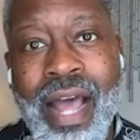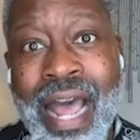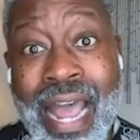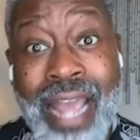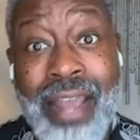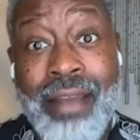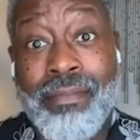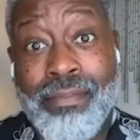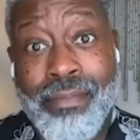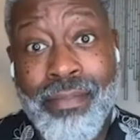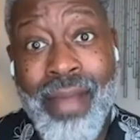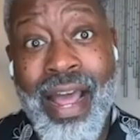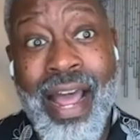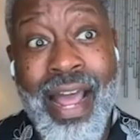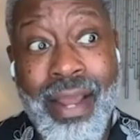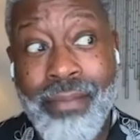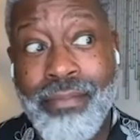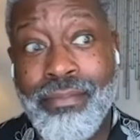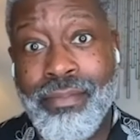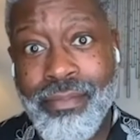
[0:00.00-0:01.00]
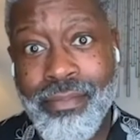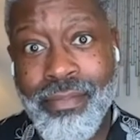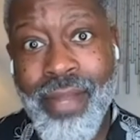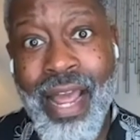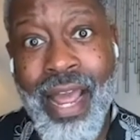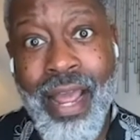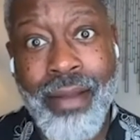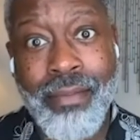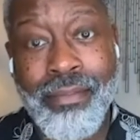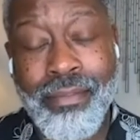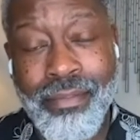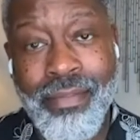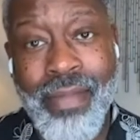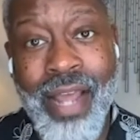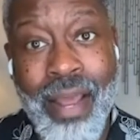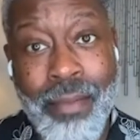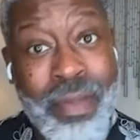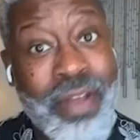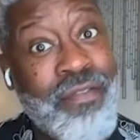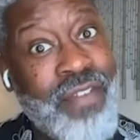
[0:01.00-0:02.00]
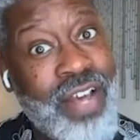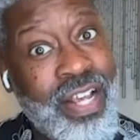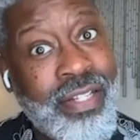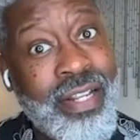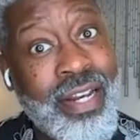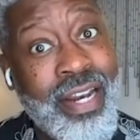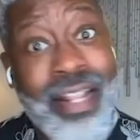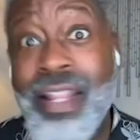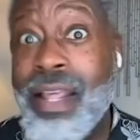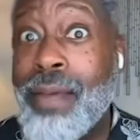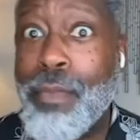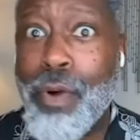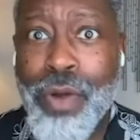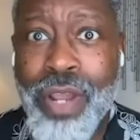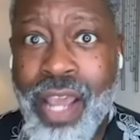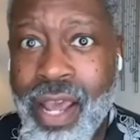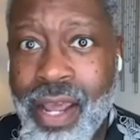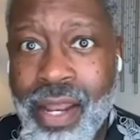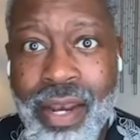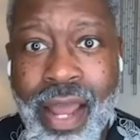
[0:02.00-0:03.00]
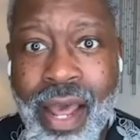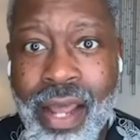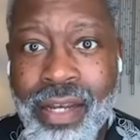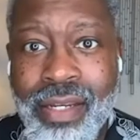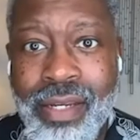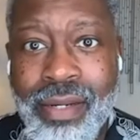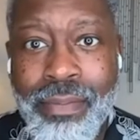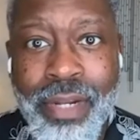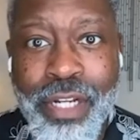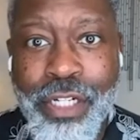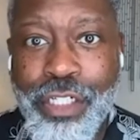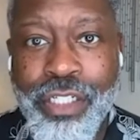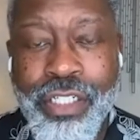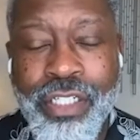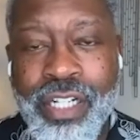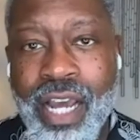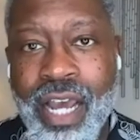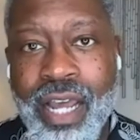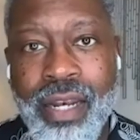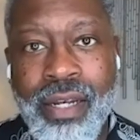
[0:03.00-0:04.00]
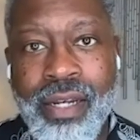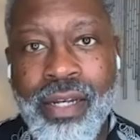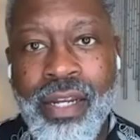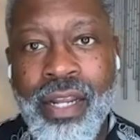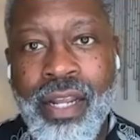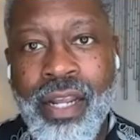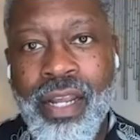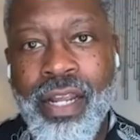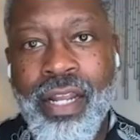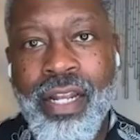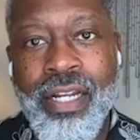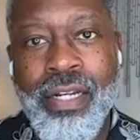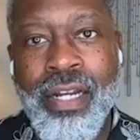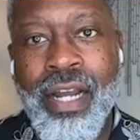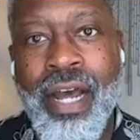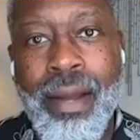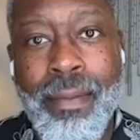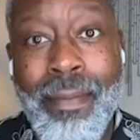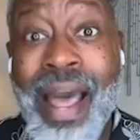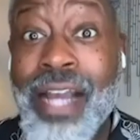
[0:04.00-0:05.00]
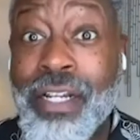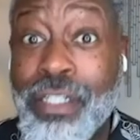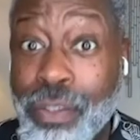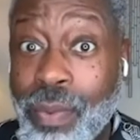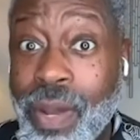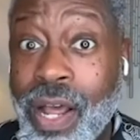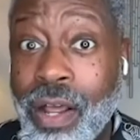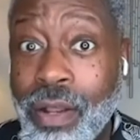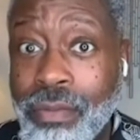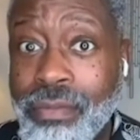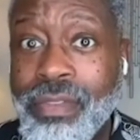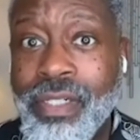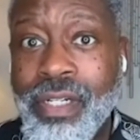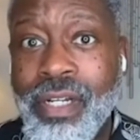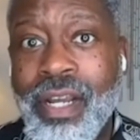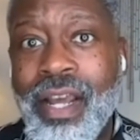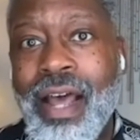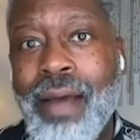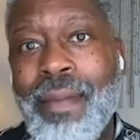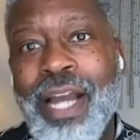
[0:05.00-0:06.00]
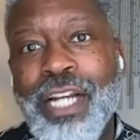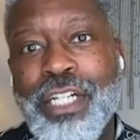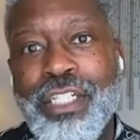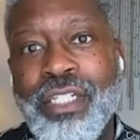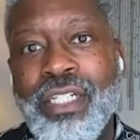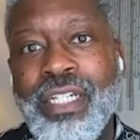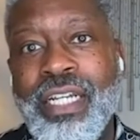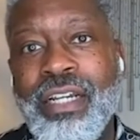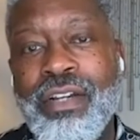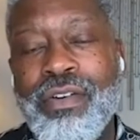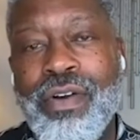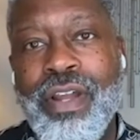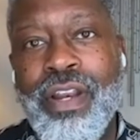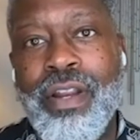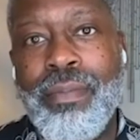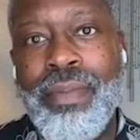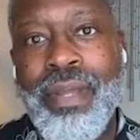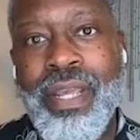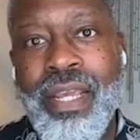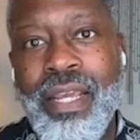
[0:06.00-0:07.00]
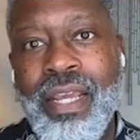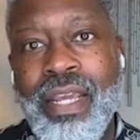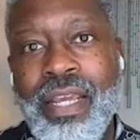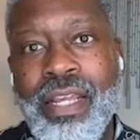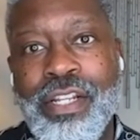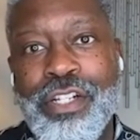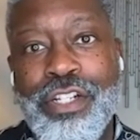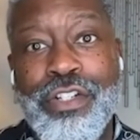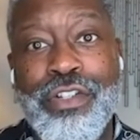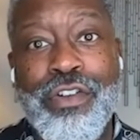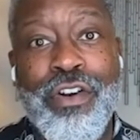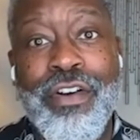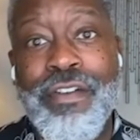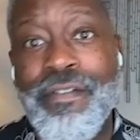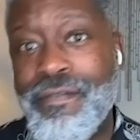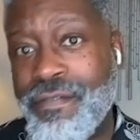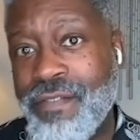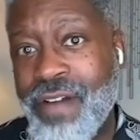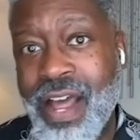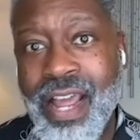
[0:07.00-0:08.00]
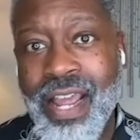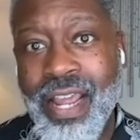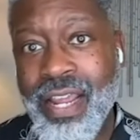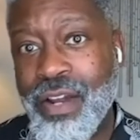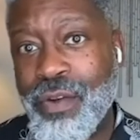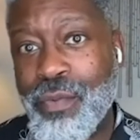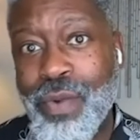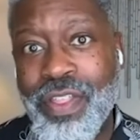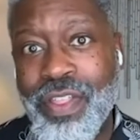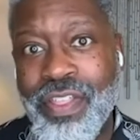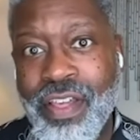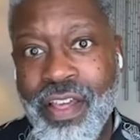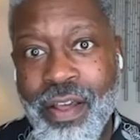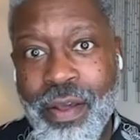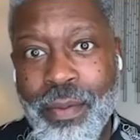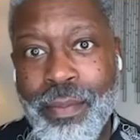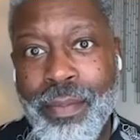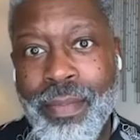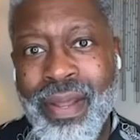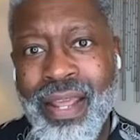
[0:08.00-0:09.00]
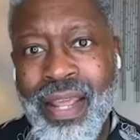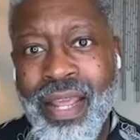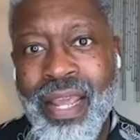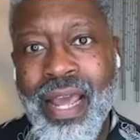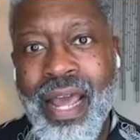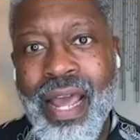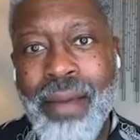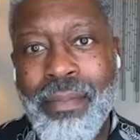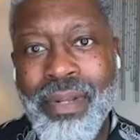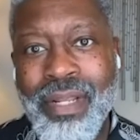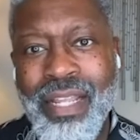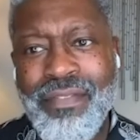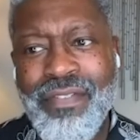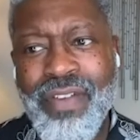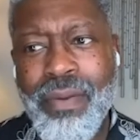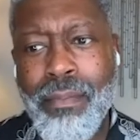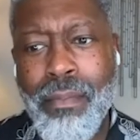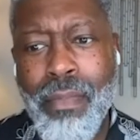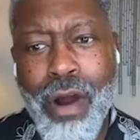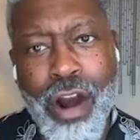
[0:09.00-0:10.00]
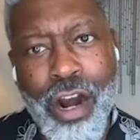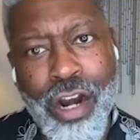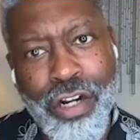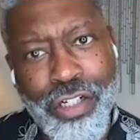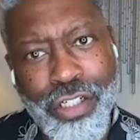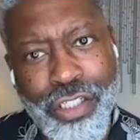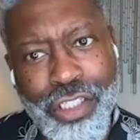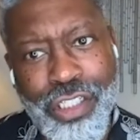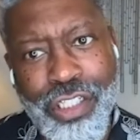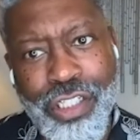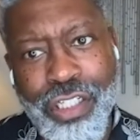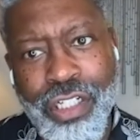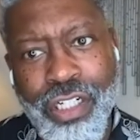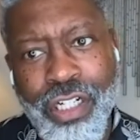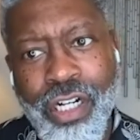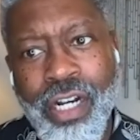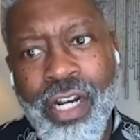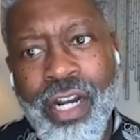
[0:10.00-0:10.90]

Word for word: I I I'm I'm invested in them. Oh yeah, not to mention John uh, Maxwell. Sure. I'm actually going to be certifying with him. Awesome. I believe in March.